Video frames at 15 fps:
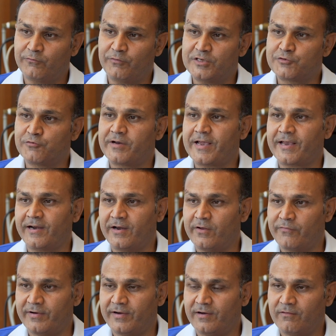which one I can
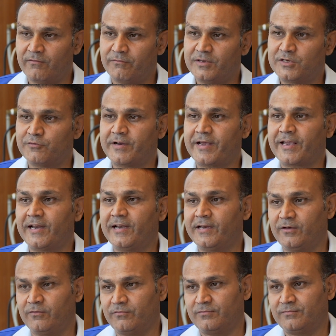defend, which one I can
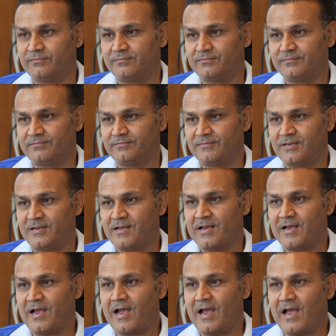leave.
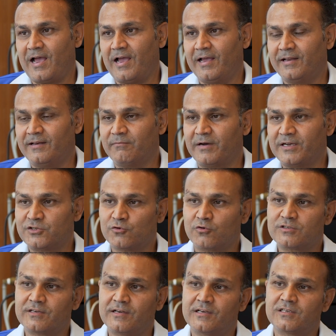And my
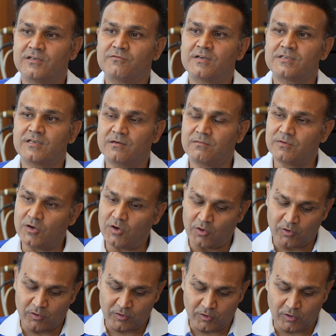short selection was
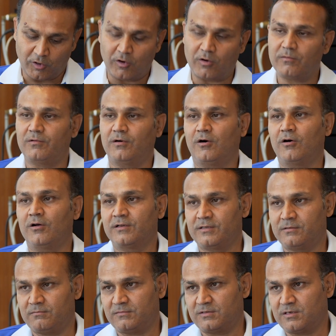
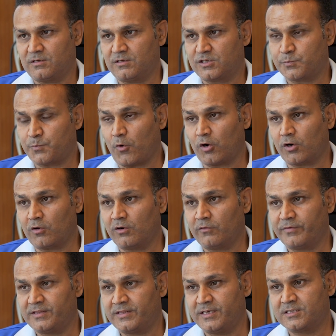on spot on
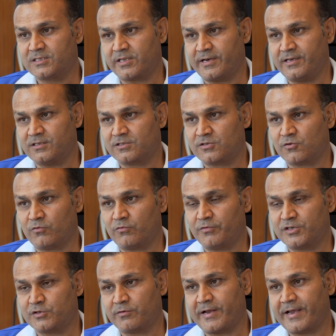with these threes. So
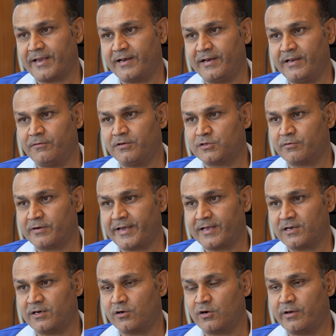which one I can leave, which one I
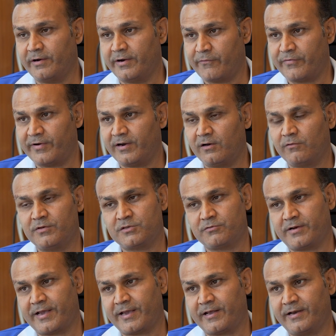can defend, and which
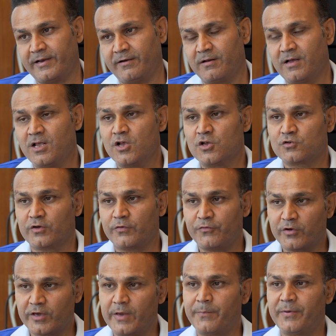one I can hit. So if
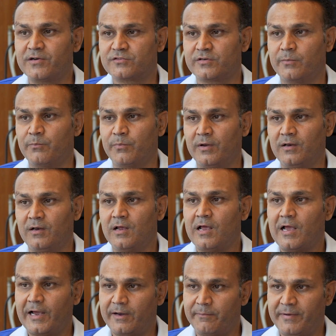you keep it simple
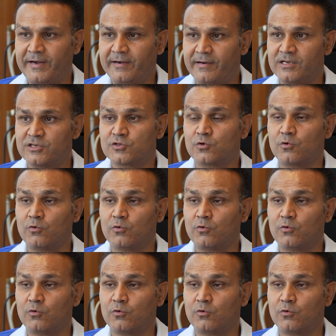and mentally